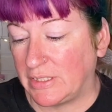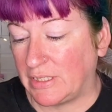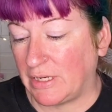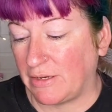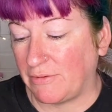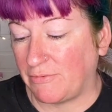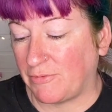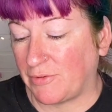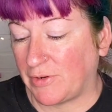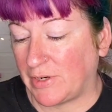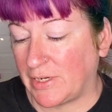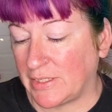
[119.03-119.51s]

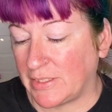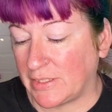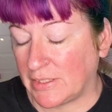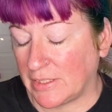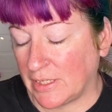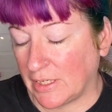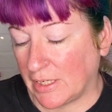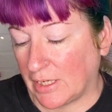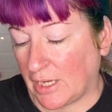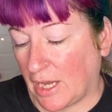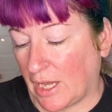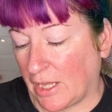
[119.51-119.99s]
different
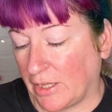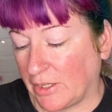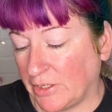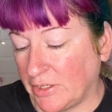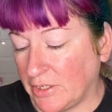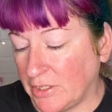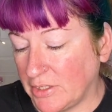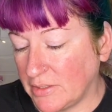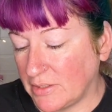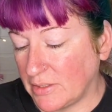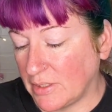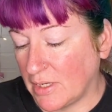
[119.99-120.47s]

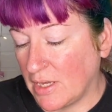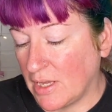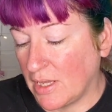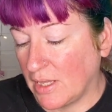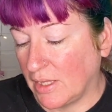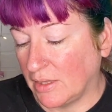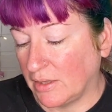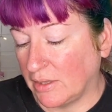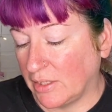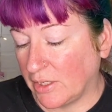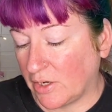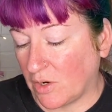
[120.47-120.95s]
colors:
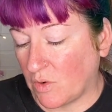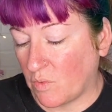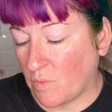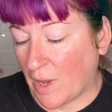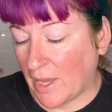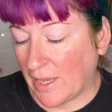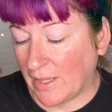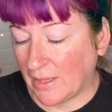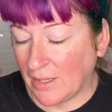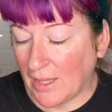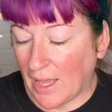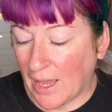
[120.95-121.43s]
Little
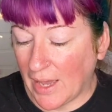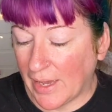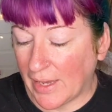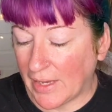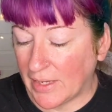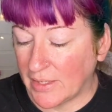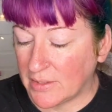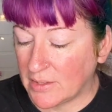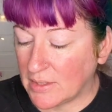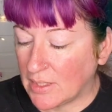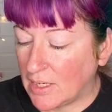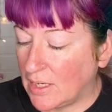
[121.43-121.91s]
White
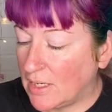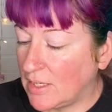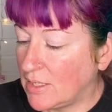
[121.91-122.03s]
Lies,